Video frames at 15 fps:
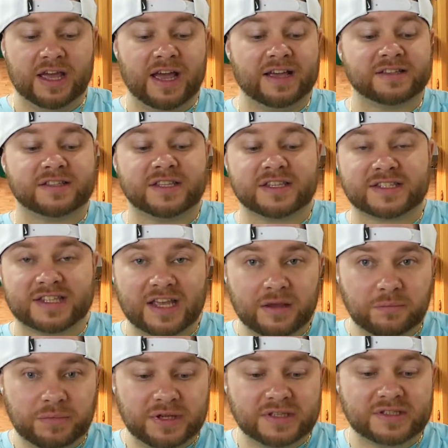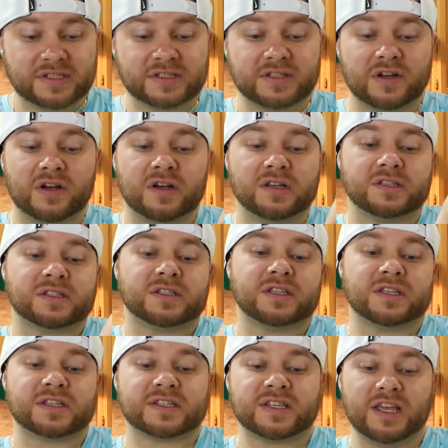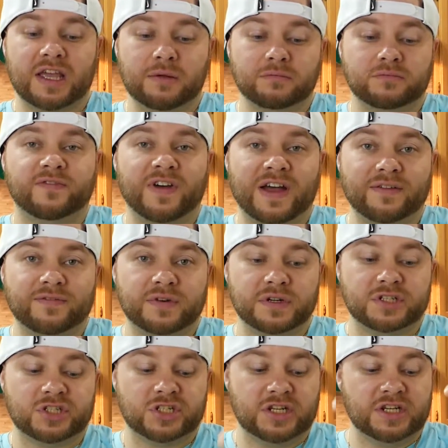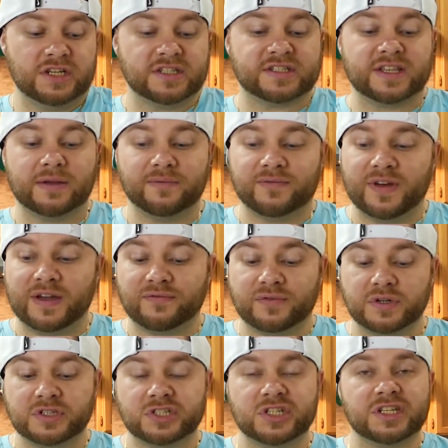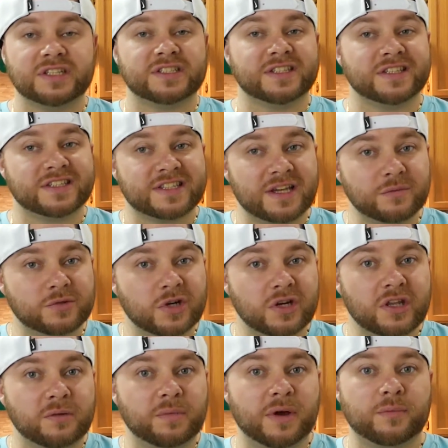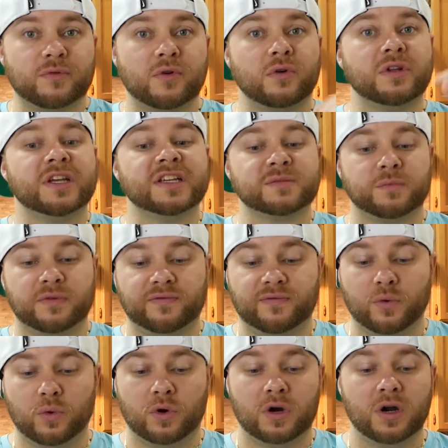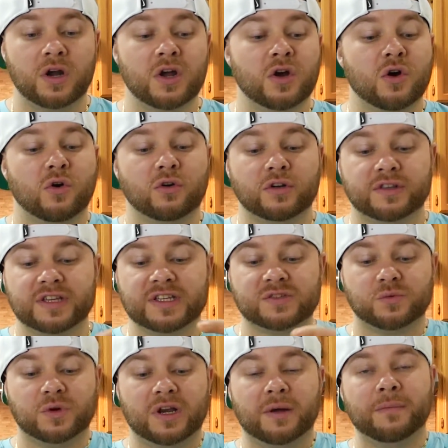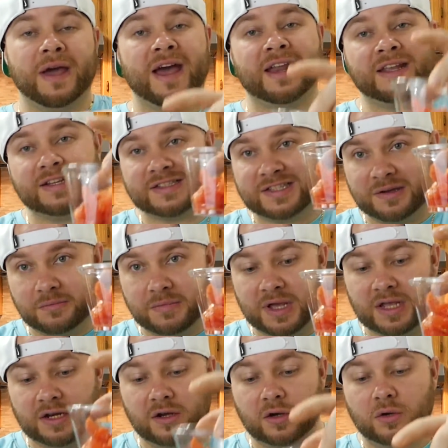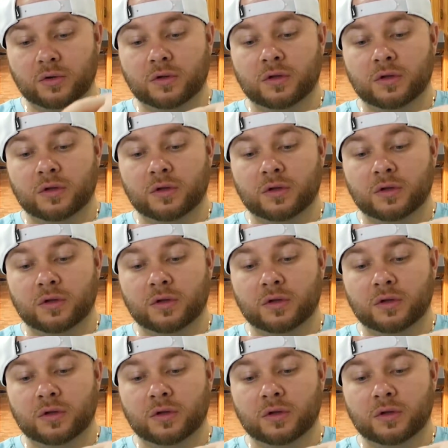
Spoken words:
has the same pizza sauce, the same fat-free cheese, and the same turkey pepperoni as before. Only this one I'm adding tomato,